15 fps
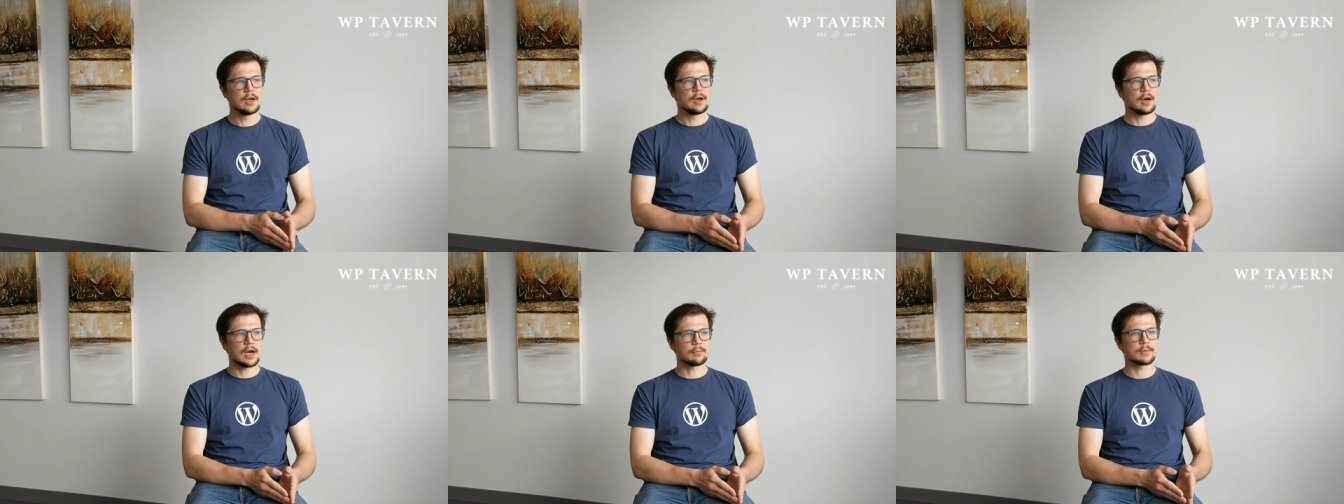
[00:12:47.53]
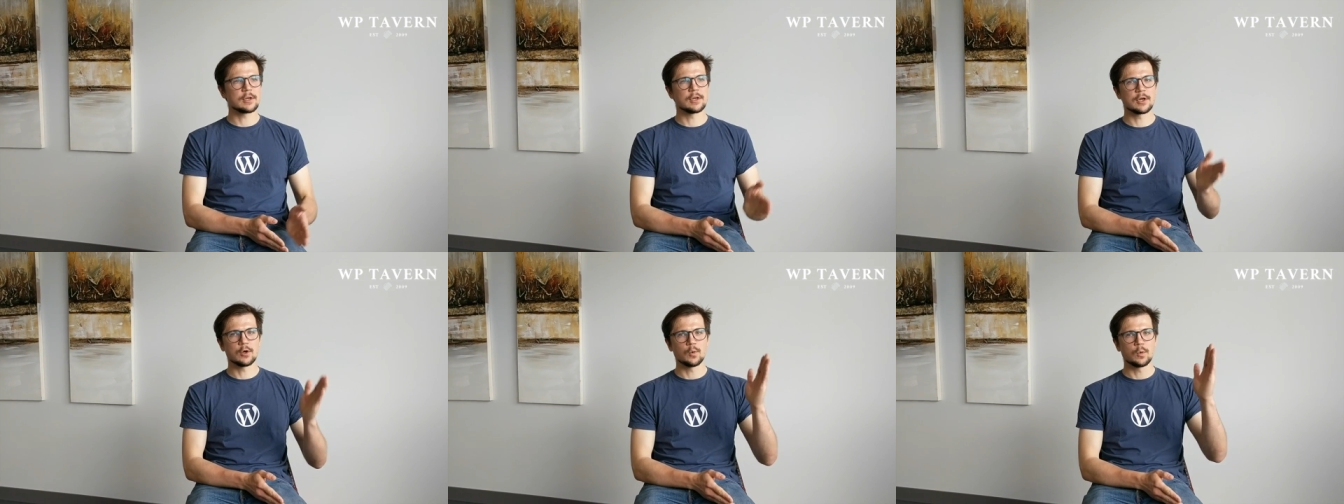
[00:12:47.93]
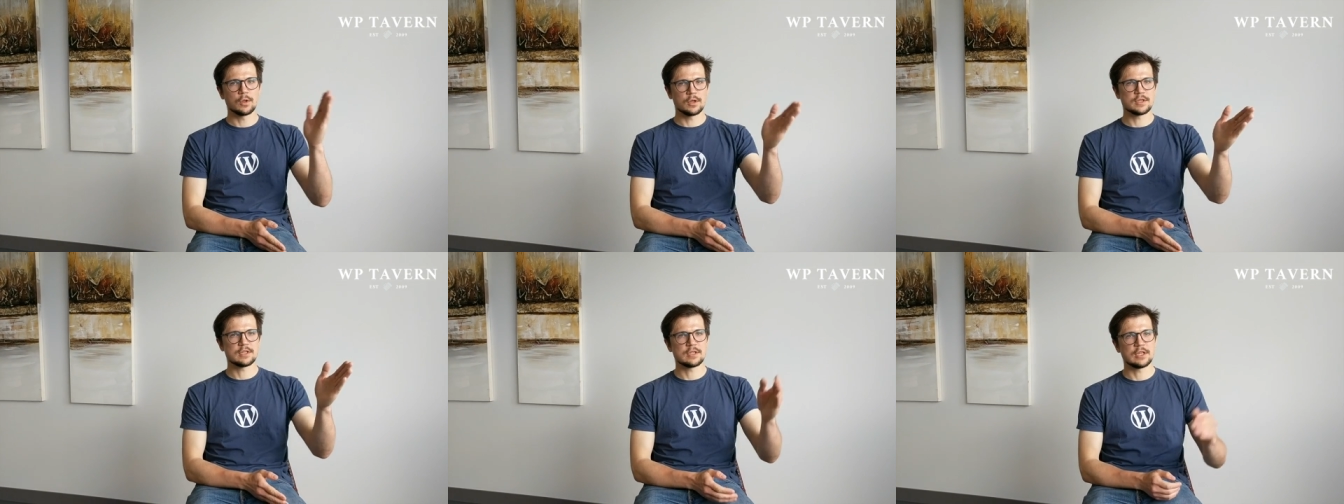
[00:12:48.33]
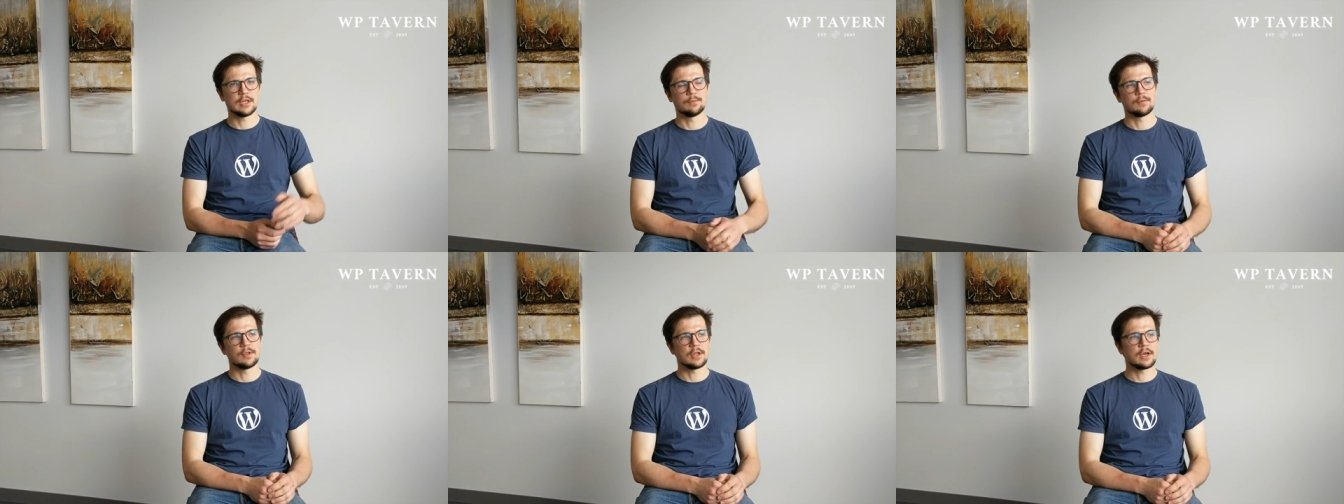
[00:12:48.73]
I'm gonna go with this theme.
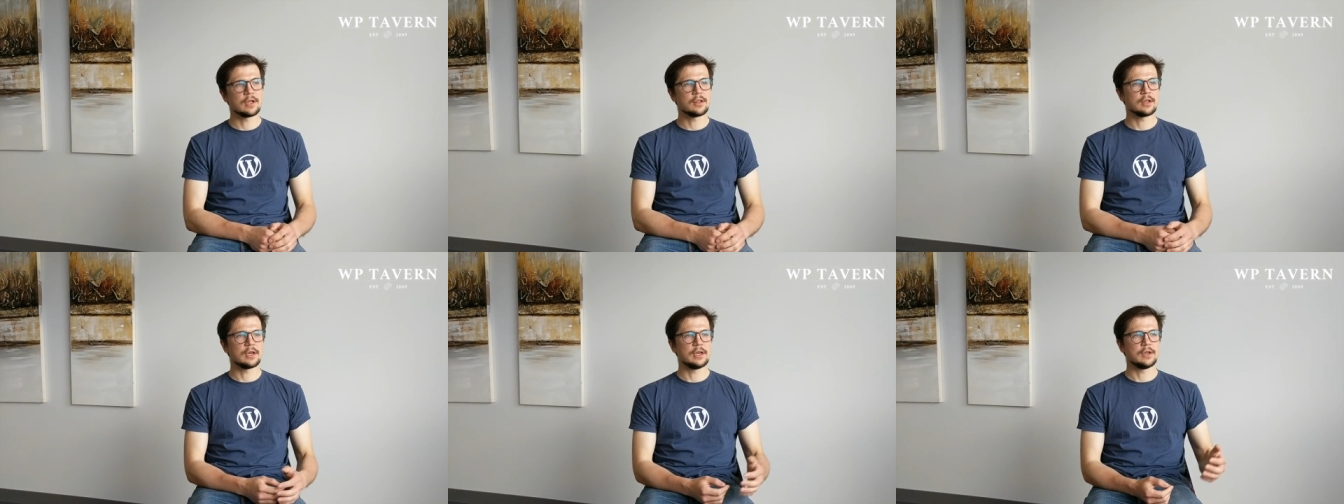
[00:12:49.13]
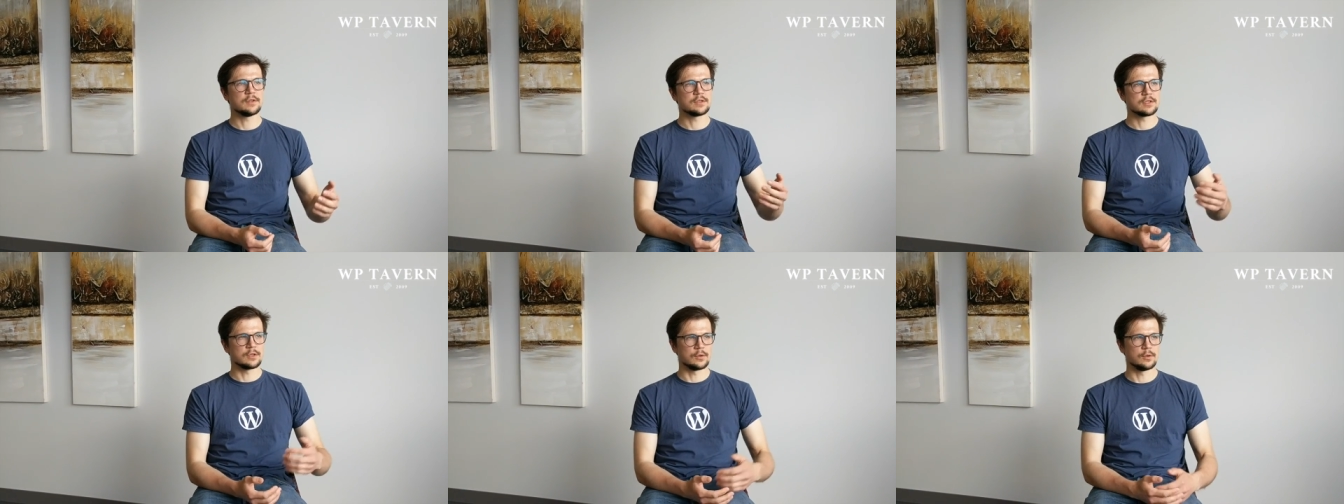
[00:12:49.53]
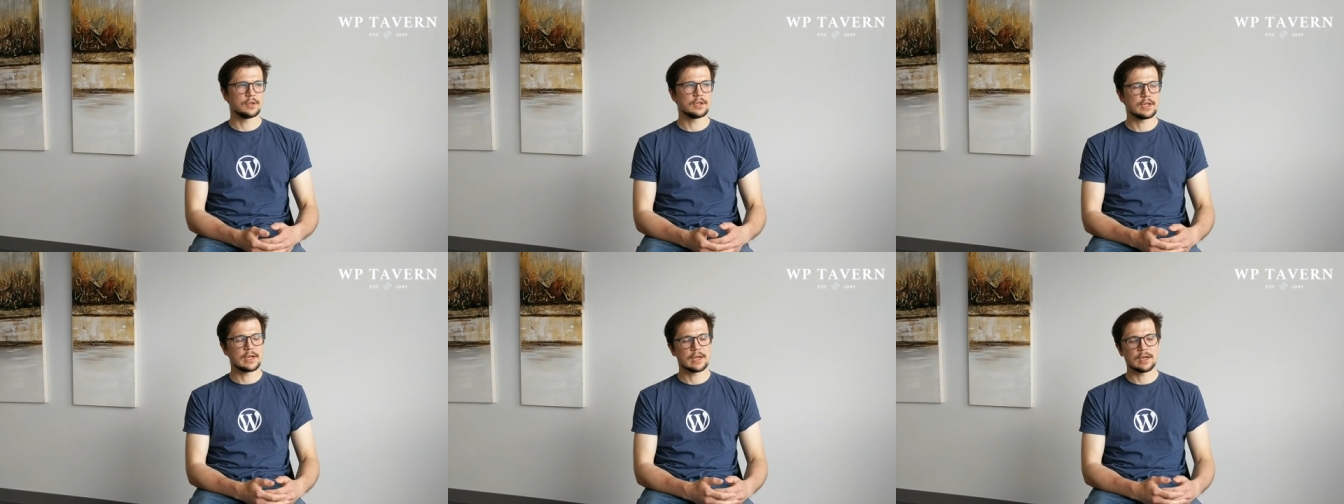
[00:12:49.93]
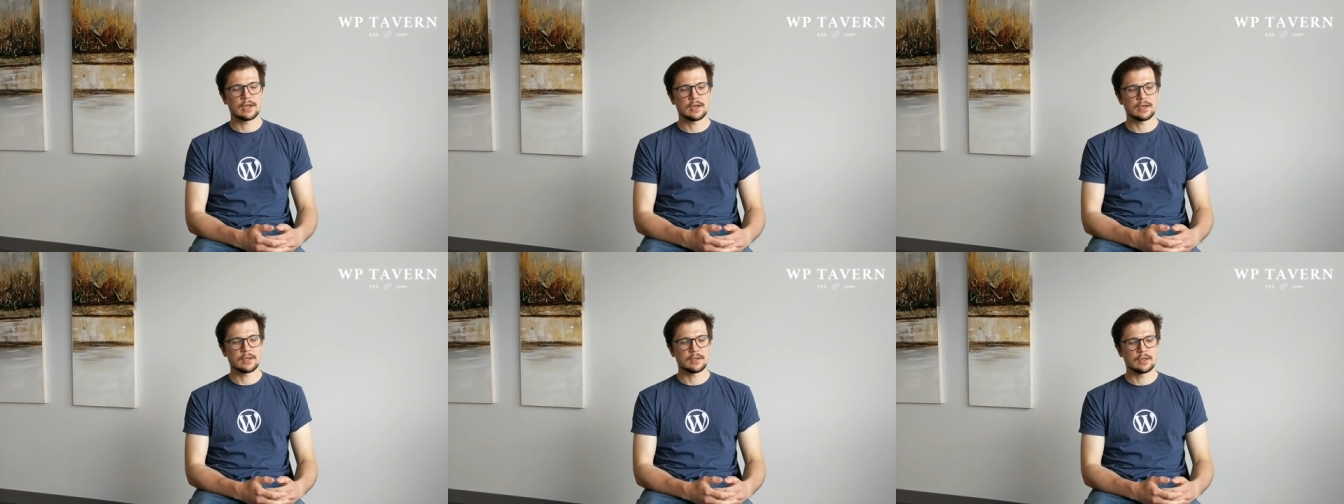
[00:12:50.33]
Then they install it,
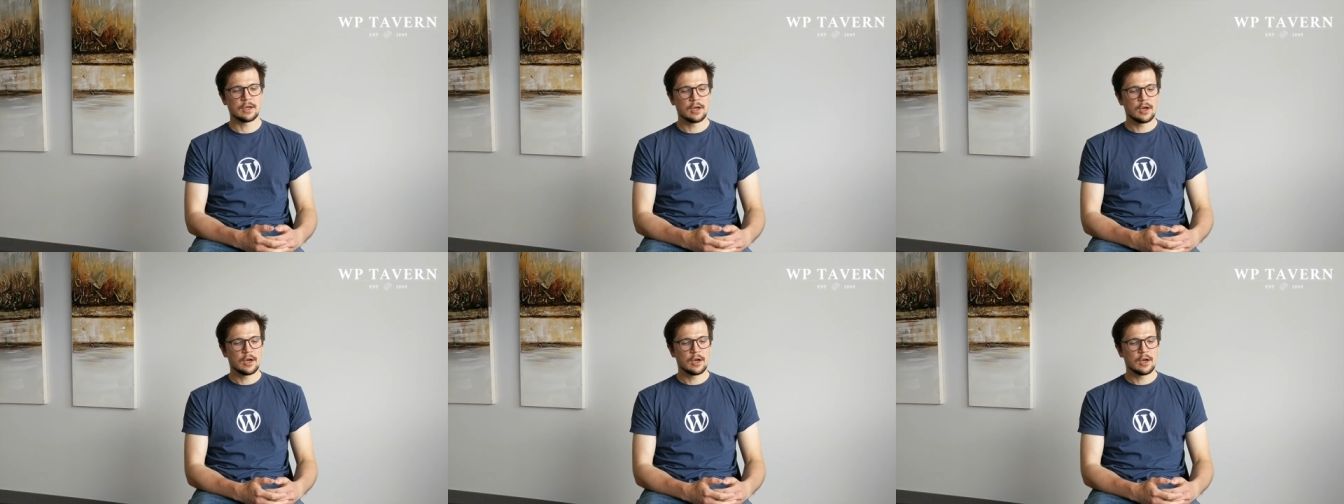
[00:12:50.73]
and